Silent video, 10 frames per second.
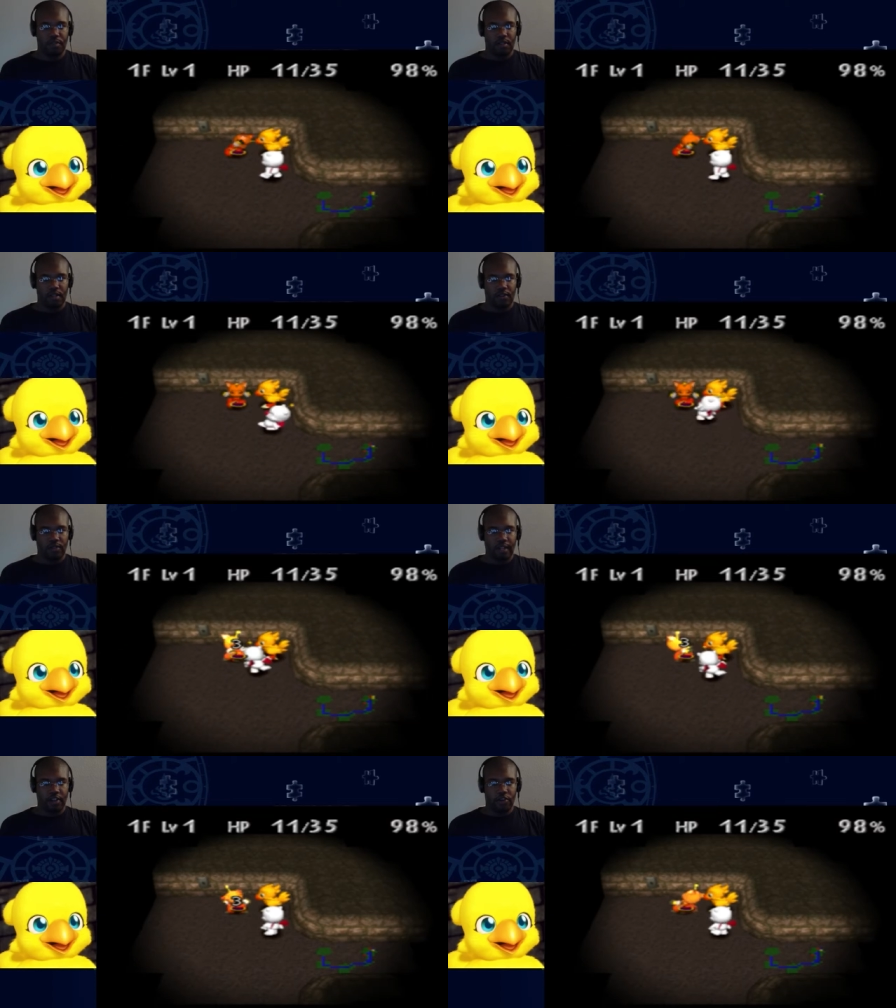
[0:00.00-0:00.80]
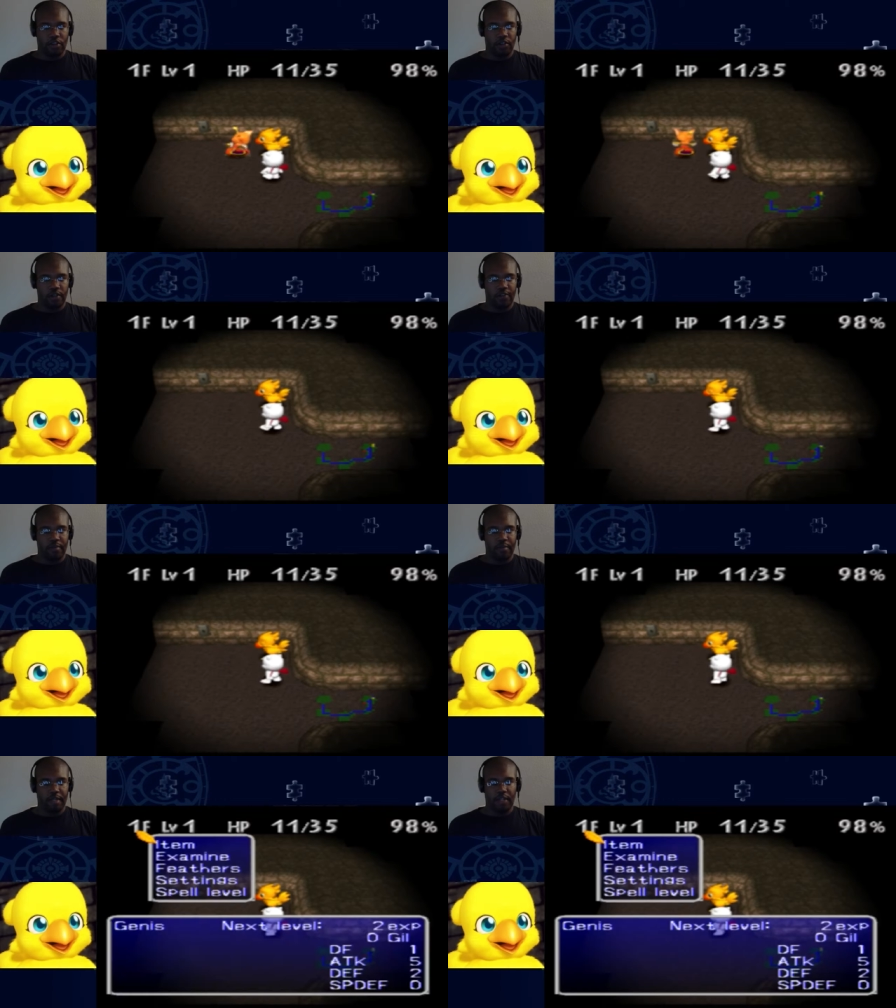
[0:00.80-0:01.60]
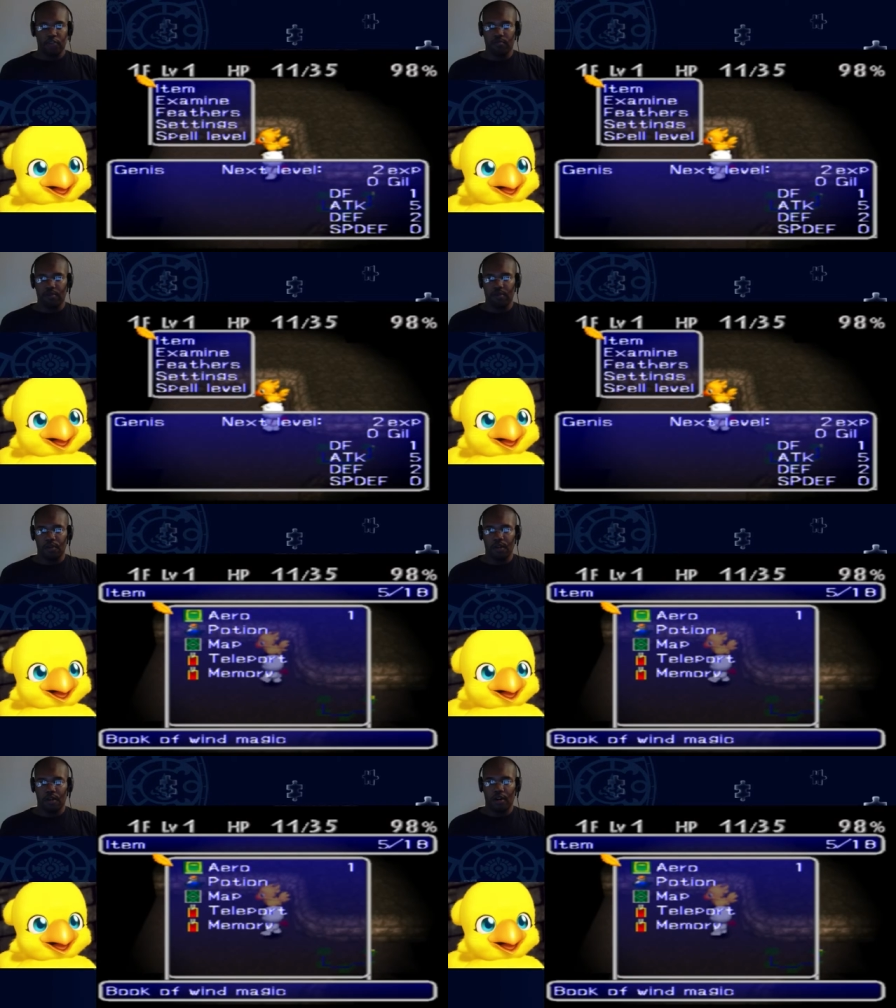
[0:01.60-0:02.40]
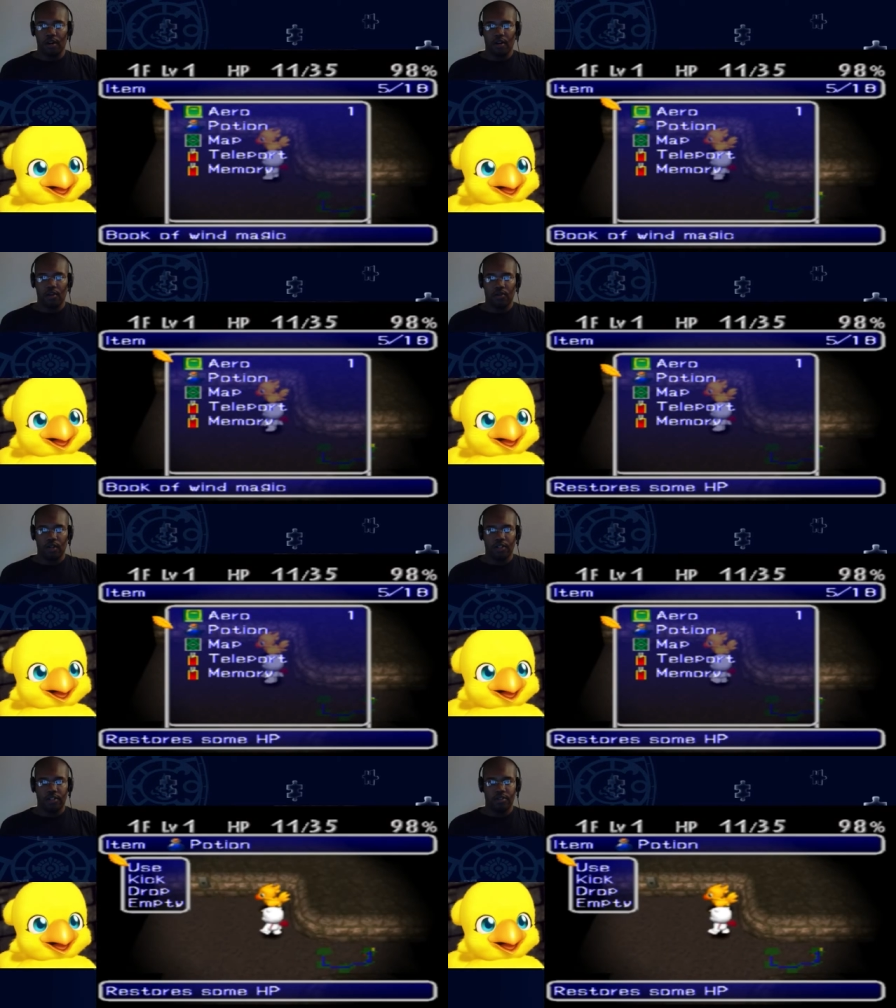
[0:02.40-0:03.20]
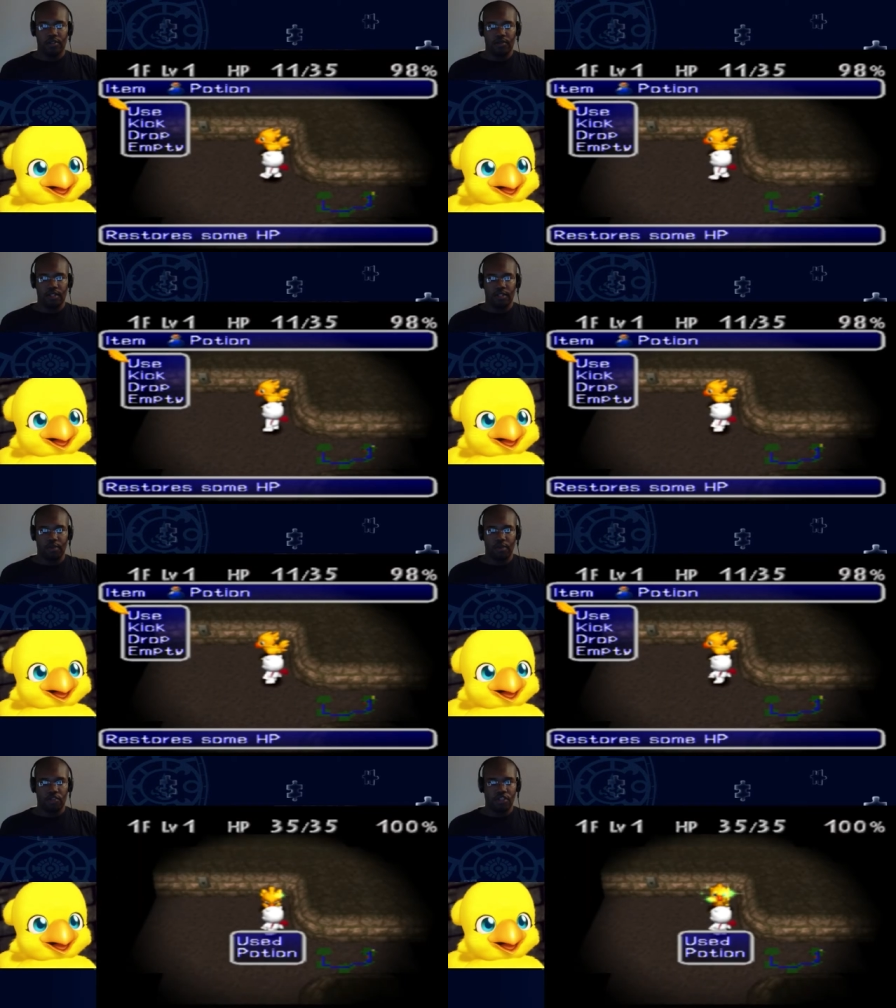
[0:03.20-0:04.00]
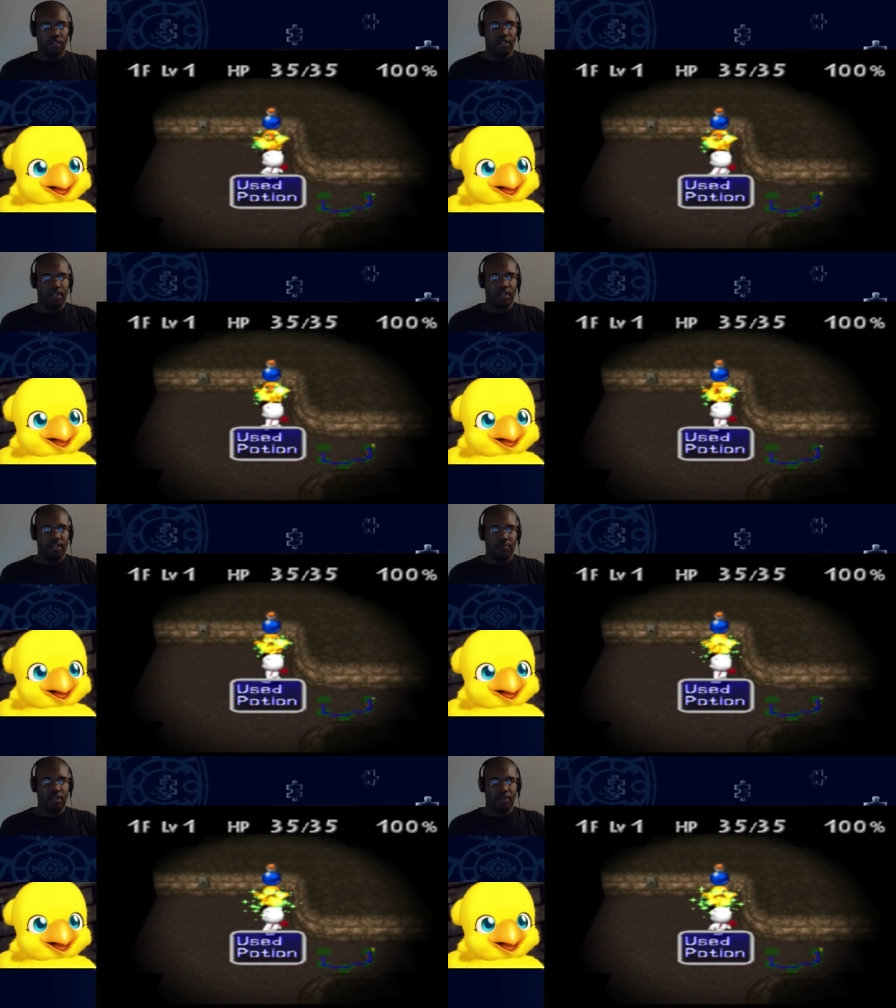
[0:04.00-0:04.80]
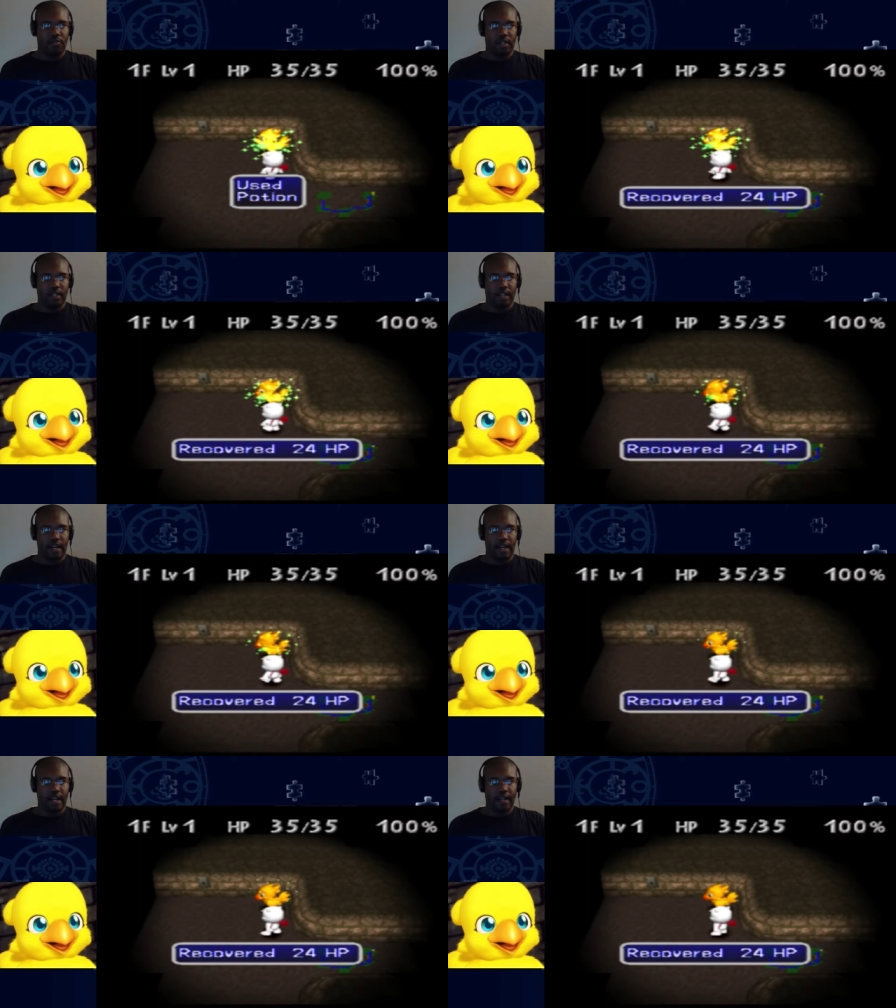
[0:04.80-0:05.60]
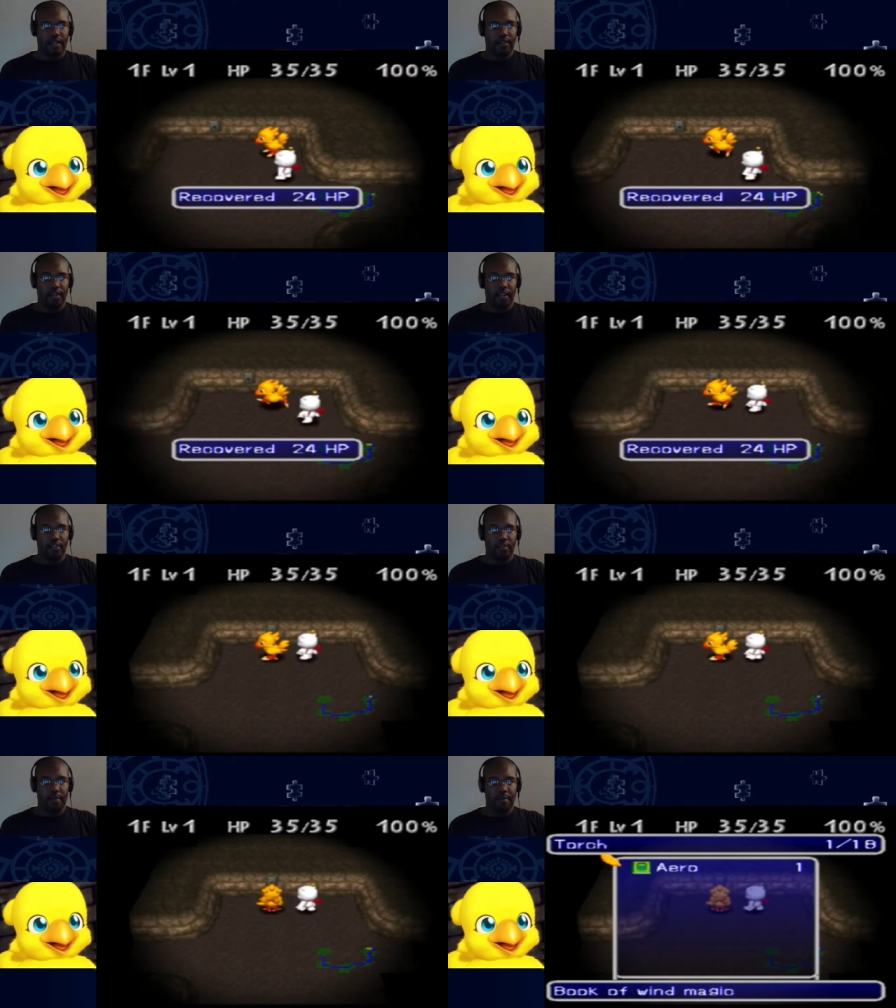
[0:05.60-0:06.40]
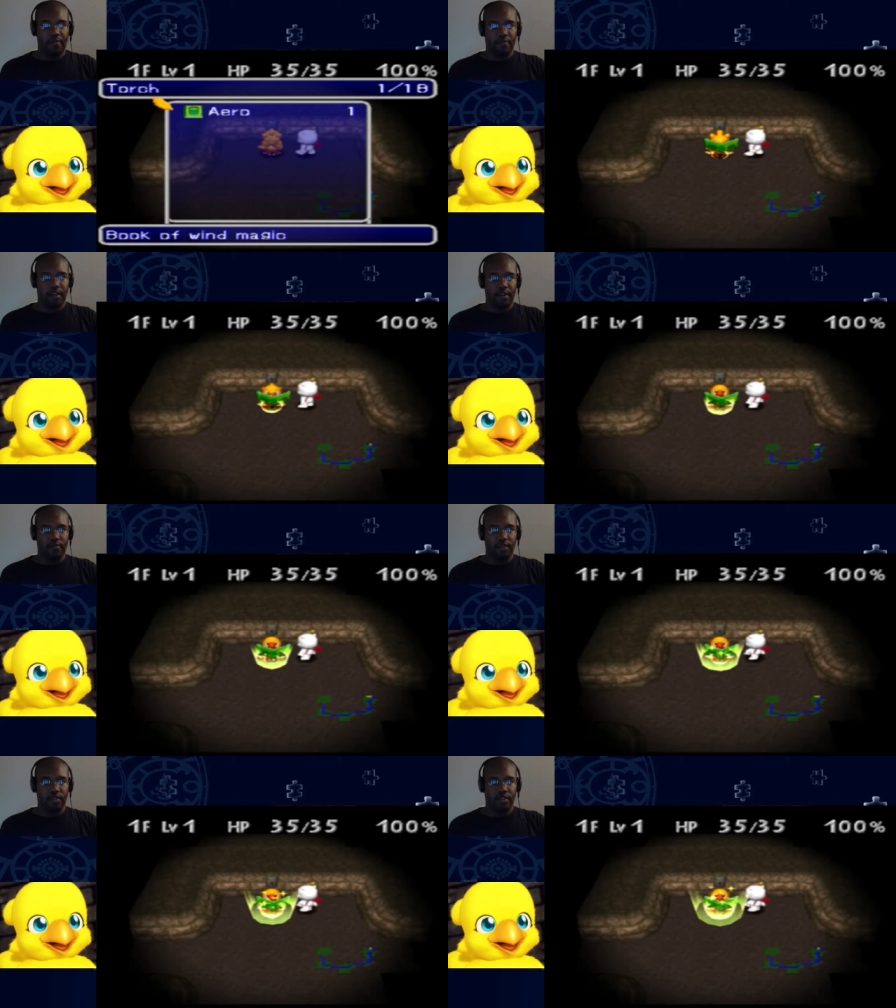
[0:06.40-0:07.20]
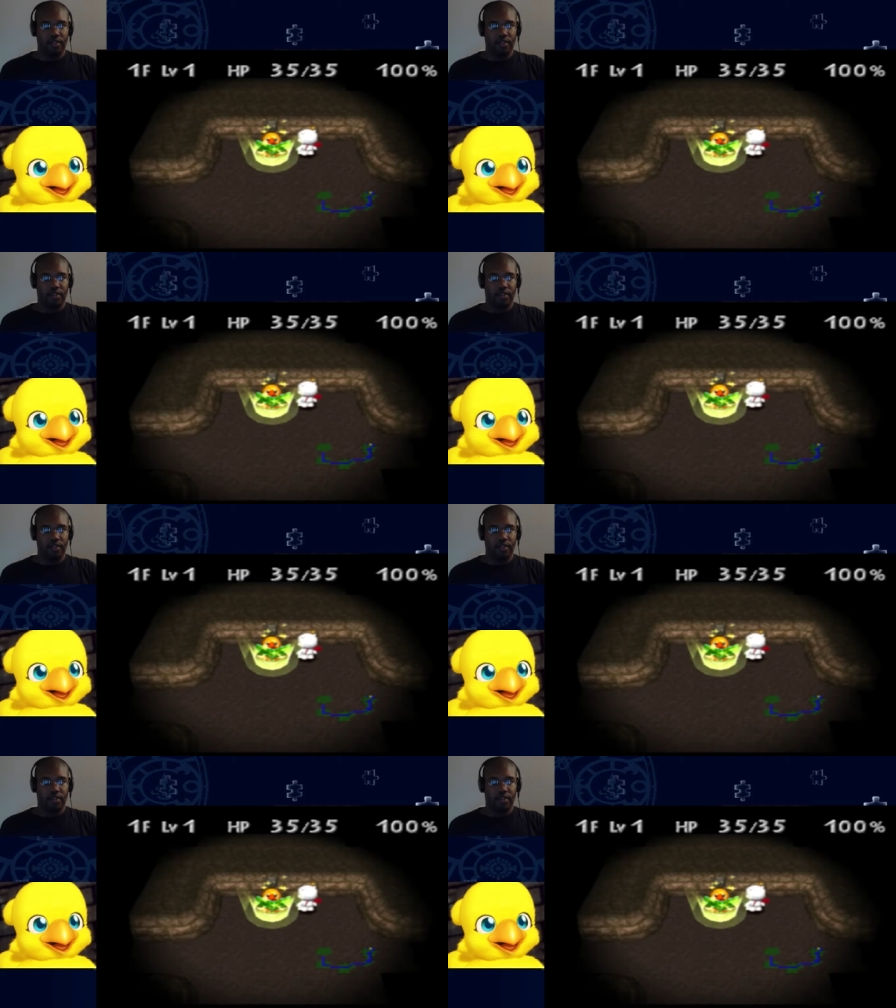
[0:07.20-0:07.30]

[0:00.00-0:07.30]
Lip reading: I don't think a critical hit from him kills me, but we are going to use this potion. We don't want to die. Okay, so maybe it recovers